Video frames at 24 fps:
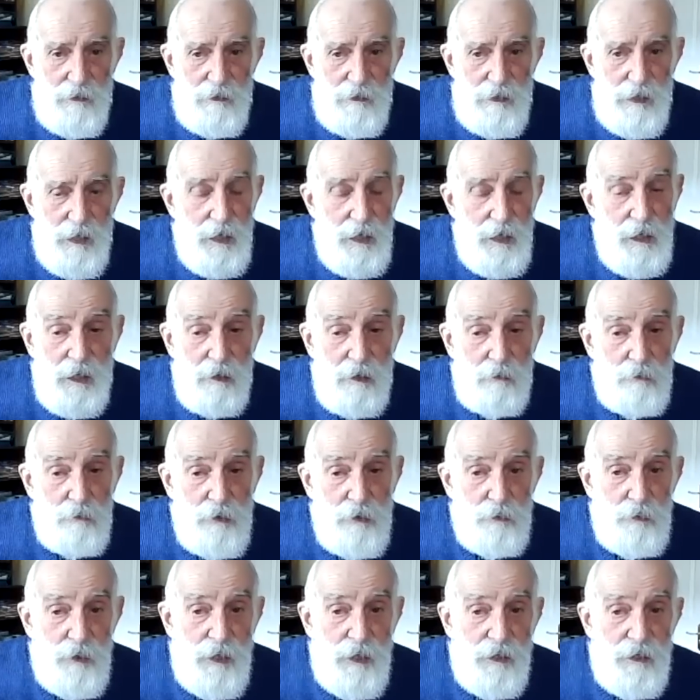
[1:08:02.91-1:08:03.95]
How
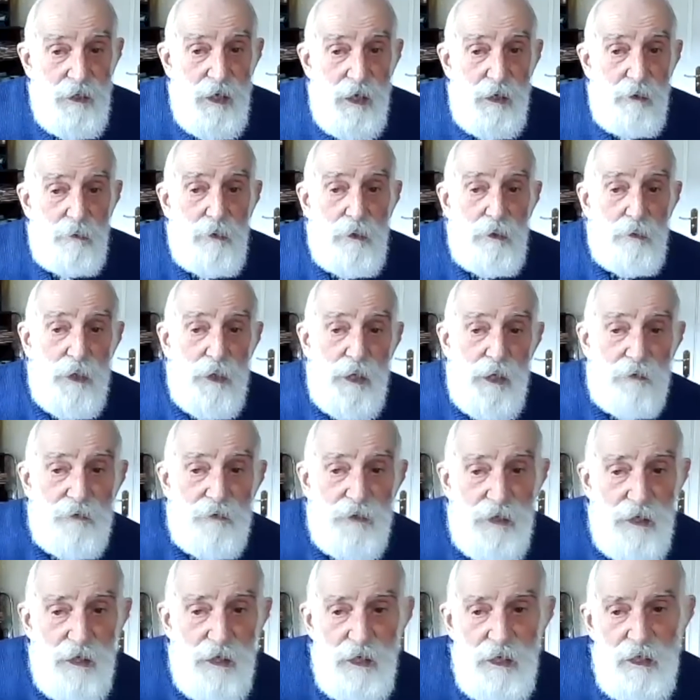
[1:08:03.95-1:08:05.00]
would we
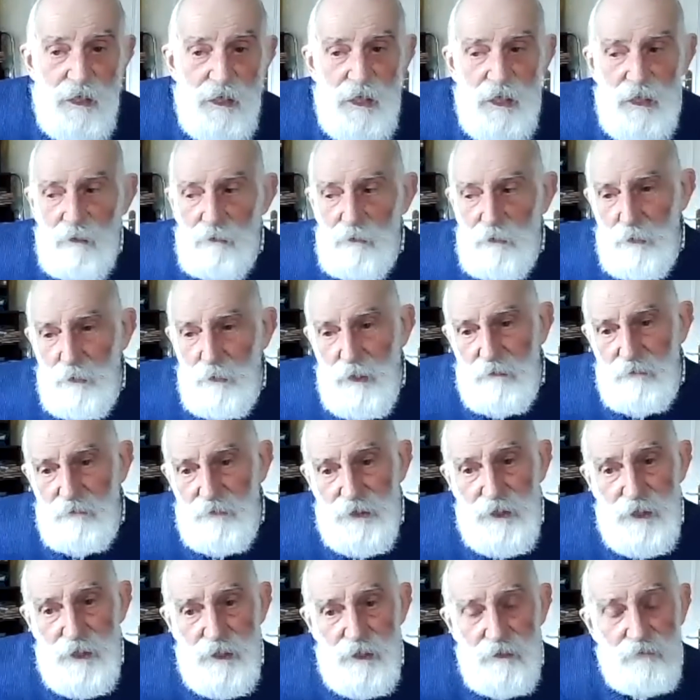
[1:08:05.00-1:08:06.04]
ever
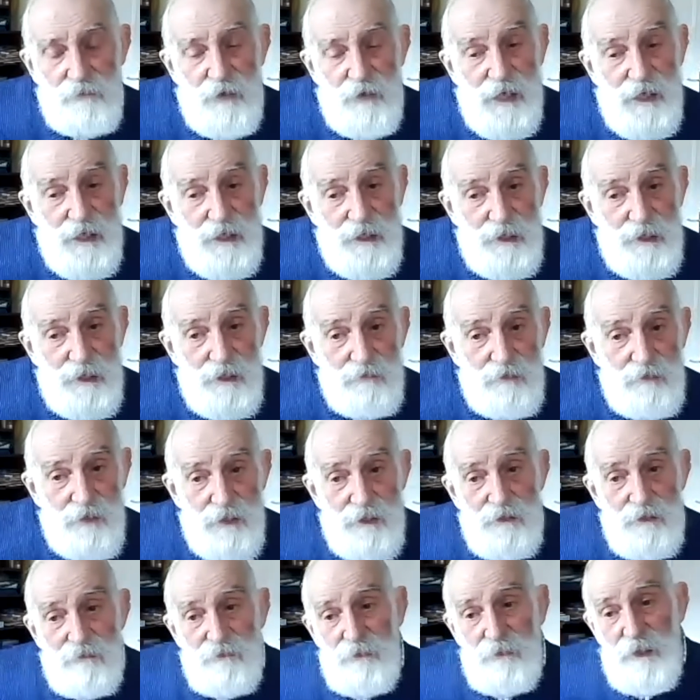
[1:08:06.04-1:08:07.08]
see the vanity of
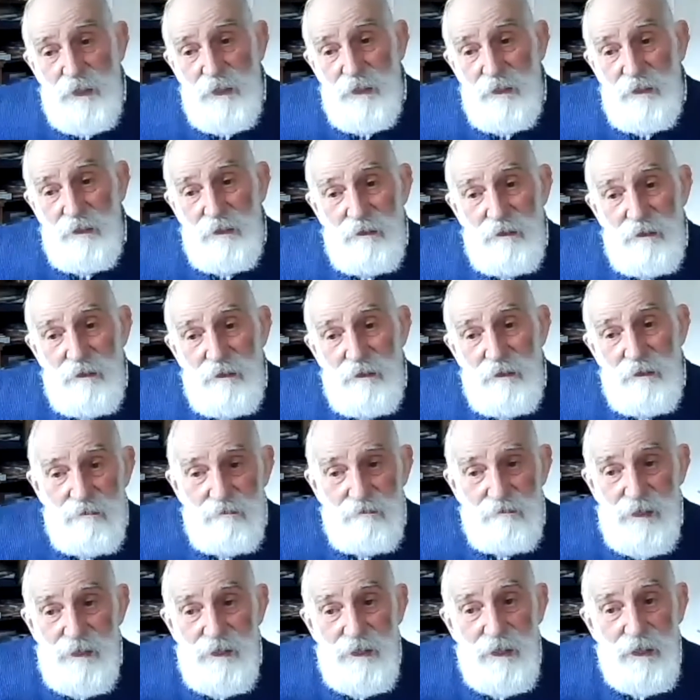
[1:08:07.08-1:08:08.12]
it if we didn't
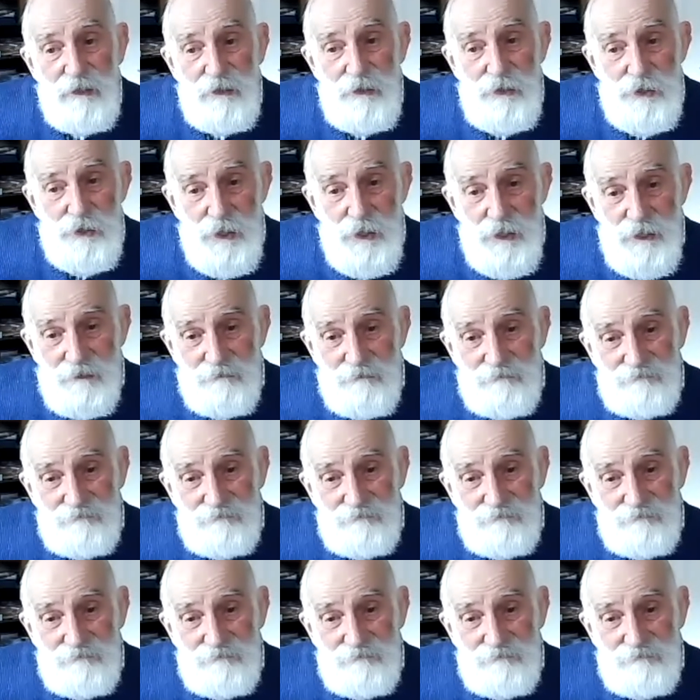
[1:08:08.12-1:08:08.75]
indulge it?